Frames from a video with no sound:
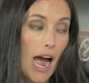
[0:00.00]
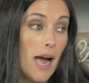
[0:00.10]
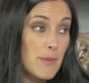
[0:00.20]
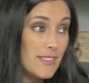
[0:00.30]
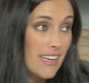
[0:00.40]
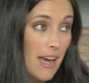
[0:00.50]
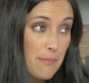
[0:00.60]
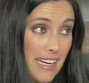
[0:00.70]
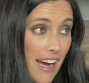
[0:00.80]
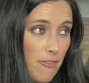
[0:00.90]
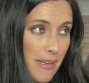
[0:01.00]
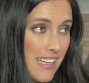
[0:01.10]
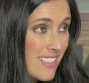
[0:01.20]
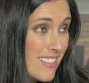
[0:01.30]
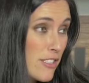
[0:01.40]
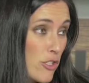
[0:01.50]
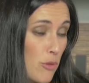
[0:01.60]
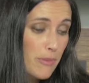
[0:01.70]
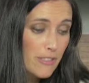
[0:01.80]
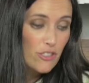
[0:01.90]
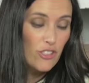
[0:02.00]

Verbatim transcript: I'm using MDF because it's super